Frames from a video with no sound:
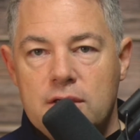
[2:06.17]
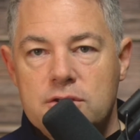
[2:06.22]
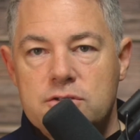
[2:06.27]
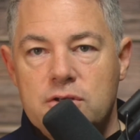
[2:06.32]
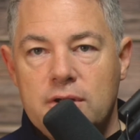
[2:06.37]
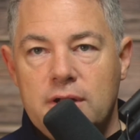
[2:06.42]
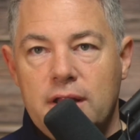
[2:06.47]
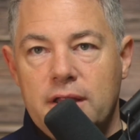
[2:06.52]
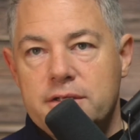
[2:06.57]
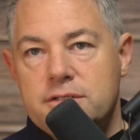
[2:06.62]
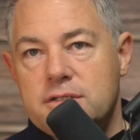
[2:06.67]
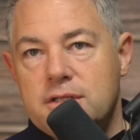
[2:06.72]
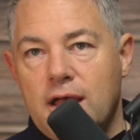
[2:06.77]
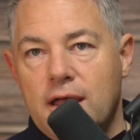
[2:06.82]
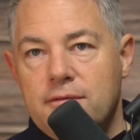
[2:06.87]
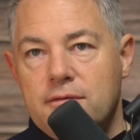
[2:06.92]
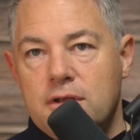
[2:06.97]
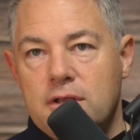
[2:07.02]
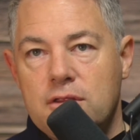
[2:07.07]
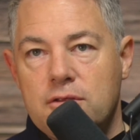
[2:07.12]
So now let's
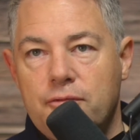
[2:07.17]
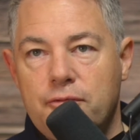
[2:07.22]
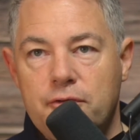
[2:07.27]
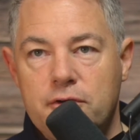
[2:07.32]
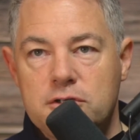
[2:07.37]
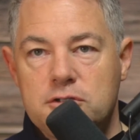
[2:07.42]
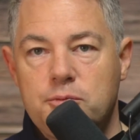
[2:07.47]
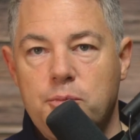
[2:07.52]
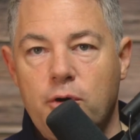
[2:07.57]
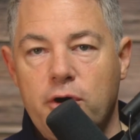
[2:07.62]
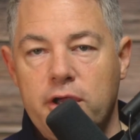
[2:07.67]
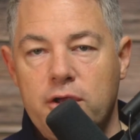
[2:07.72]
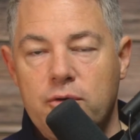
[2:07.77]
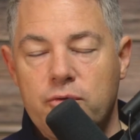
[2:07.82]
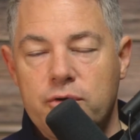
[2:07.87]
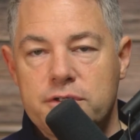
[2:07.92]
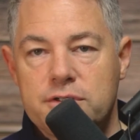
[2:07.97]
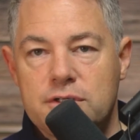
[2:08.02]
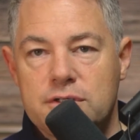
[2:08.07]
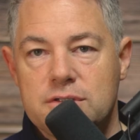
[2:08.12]
dive into the first point,
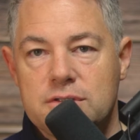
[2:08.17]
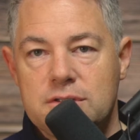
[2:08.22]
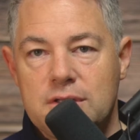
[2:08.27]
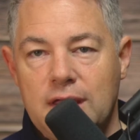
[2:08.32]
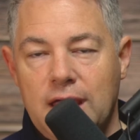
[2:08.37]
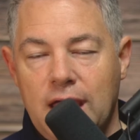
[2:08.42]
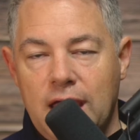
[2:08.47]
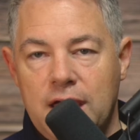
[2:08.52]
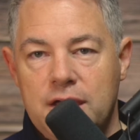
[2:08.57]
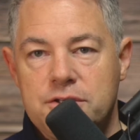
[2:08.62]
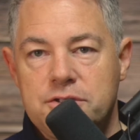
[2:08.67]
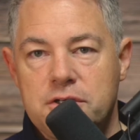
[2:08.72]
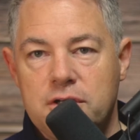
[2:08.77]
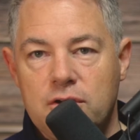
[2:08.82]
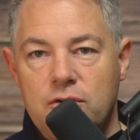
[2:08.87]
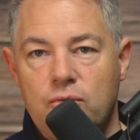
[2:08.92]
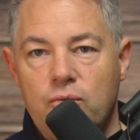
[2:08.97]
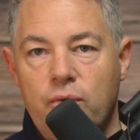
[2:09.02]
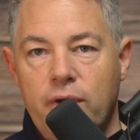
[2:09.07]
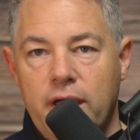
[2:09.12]
which is the
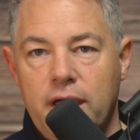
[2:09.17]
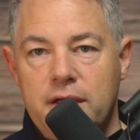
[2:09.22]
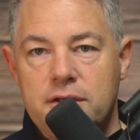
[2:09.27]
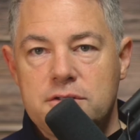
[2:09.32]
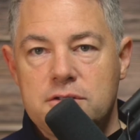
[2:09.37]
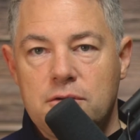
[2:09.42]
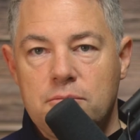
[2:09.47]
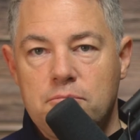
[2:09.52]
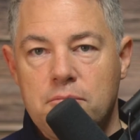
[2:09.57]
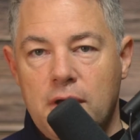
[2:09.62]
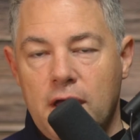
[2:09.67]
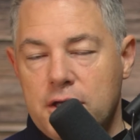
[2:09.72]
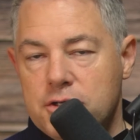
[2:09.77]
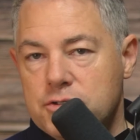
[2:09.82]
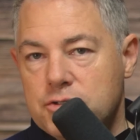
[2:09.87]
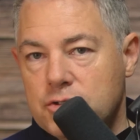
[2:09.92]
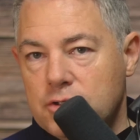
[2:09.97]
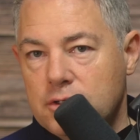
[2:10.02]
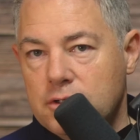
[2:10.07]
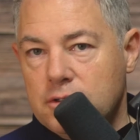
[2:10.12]
ancient way to
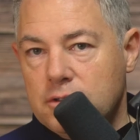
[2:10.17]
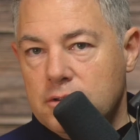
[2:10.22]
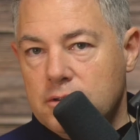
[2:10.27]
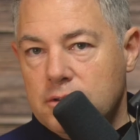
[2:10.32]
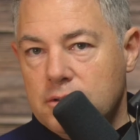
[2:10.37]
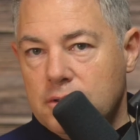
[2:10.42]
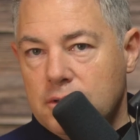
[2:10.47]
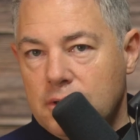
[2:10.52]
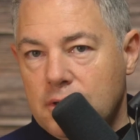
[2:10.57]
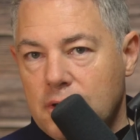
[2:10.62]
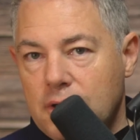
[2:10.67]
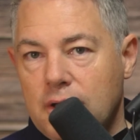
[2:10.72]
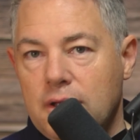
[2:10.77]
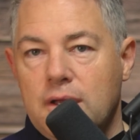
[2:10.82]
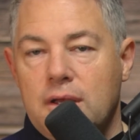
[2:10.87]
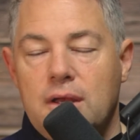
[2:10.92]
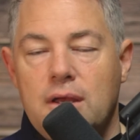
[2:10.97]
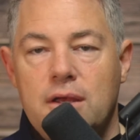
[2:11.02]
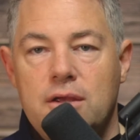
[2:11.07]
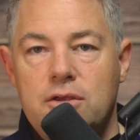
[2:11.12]
measure
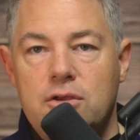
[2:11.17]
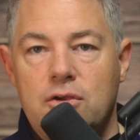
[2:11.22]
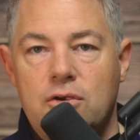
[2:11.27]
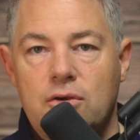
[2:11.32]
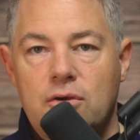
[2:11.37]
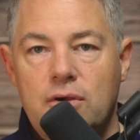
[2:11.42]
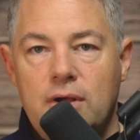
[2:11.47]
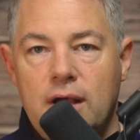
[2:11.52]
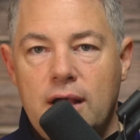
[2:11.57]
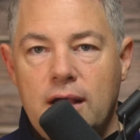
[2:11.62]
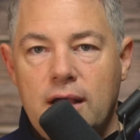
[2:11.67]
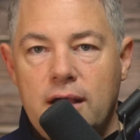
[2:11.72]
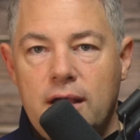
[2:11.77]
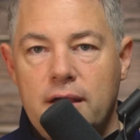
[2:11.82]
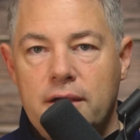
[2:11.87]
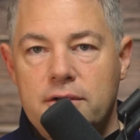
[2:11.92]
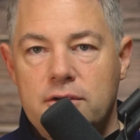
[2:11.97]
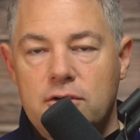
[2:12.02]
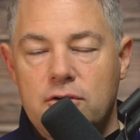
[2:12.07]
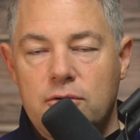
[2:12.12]

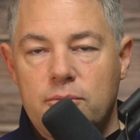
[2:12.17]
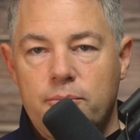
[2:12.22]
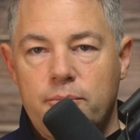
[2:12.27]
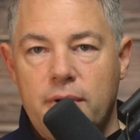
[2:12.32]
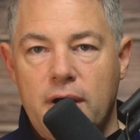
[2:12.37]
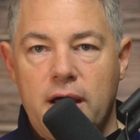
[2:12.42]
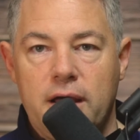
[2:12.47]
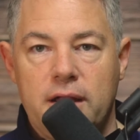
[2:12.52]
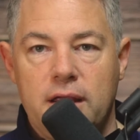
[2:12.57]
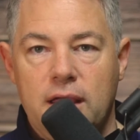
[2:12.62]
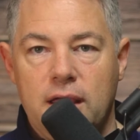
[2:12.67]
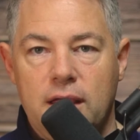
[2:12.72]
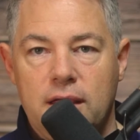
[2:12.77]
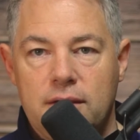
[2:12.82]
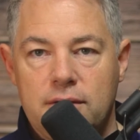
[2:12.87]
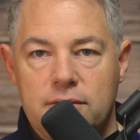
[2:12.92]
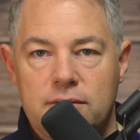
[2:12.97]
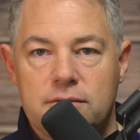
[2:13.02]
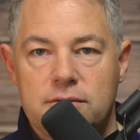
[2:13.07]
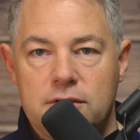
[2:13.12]
your
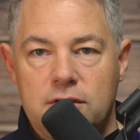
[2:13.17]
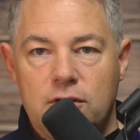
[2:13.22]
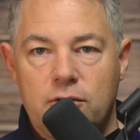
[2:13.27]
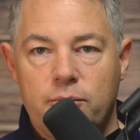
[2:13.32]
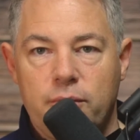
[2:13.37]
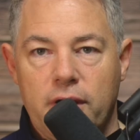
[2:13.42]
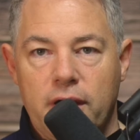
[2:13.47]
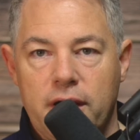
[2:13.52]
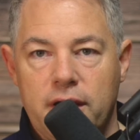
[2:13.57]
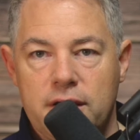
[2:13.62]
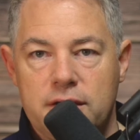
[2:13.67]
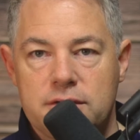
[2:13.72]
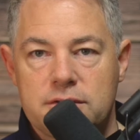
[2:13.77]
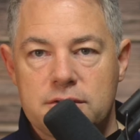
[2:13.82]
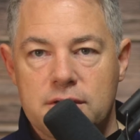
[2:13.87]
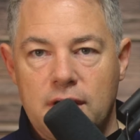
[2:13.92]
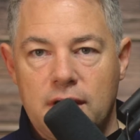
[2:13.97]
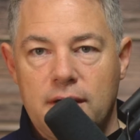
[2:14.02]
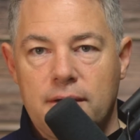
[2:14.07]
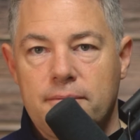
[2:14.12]

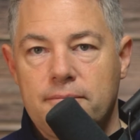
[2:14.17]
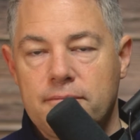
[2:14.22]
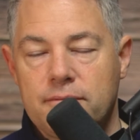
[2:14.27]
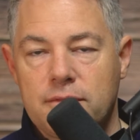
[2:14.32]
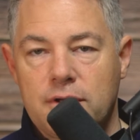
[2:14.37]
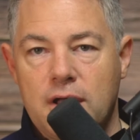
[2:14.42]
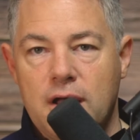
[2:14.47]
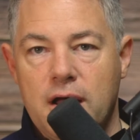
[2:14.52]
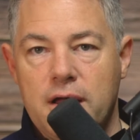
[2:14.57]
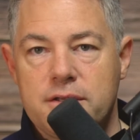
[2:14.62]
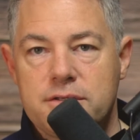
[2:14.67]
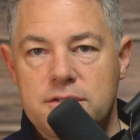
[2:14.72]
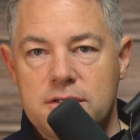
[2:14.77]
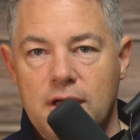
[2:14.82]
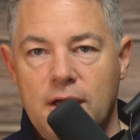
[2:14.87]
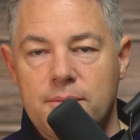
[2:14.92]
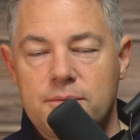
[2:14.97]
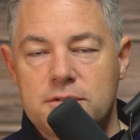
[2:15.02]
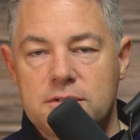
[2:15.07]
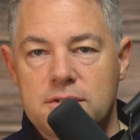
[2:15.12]
body's
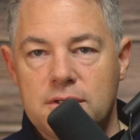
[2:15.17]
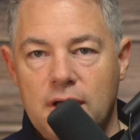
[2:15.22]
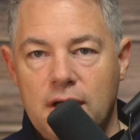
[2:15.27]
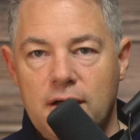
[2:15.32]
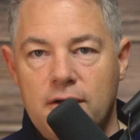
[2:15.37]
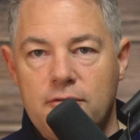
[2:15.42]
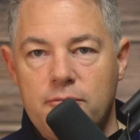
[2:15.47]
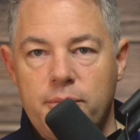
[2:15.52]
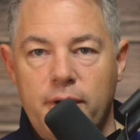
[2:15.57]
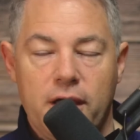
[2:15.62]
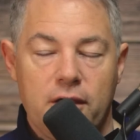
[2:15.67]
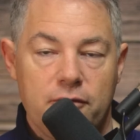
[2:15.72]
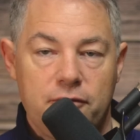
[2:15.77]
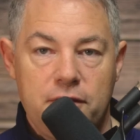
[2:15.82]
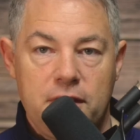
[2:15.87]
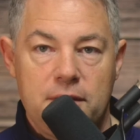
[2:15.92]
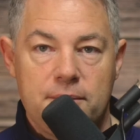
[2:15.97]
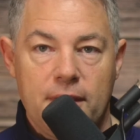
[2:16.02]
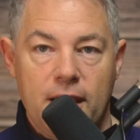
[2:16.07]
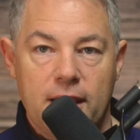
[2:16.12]
concepts of
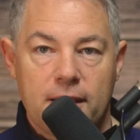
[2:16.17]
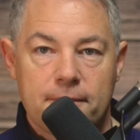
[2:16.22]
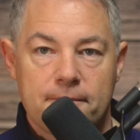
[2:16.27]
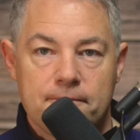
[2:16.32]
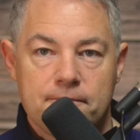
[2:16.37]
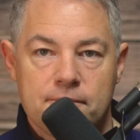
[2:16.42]
biofeedback.